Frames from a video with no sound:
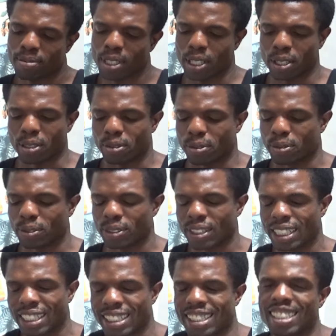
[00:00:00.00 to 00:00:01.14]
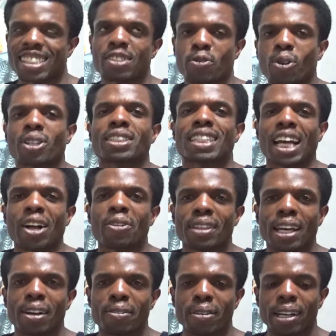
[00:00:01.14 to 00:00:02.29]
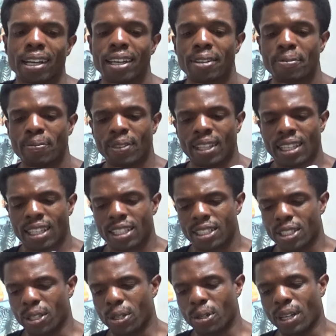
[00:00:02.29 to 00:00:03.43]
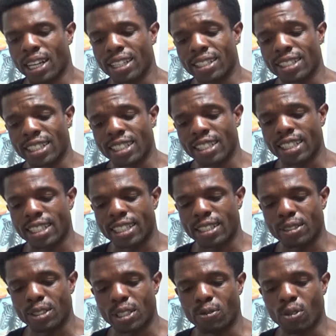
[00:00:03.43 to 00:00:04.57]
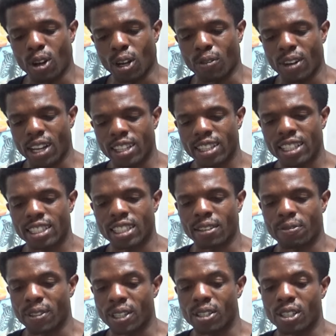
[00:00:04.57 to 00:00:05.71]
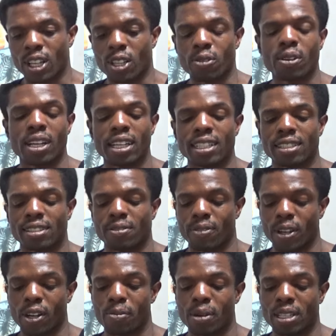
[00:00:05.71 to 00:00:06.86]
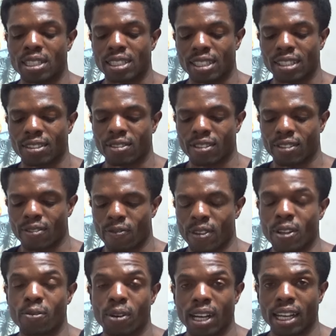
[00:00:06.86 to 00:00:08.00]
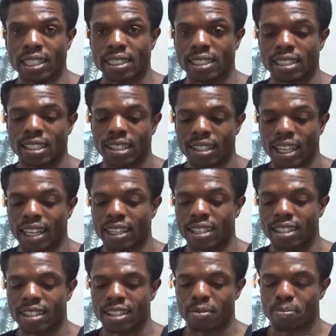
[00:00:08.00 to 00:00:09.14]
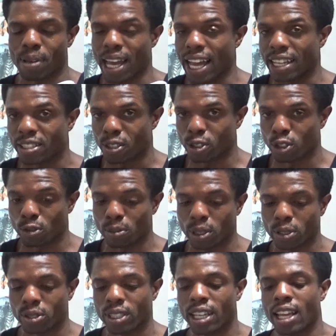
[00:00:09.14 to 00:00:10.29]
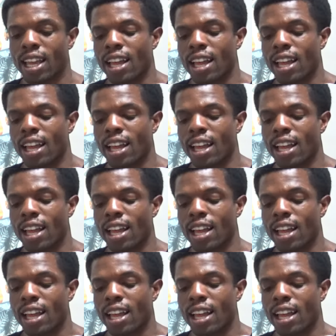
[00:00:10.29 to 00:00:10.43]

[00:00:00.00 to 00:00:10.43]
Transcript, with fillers: you know it just works out that way. So I did uh, did walk around in these. They feel otherwise very much fit wise like past Ultra Boost.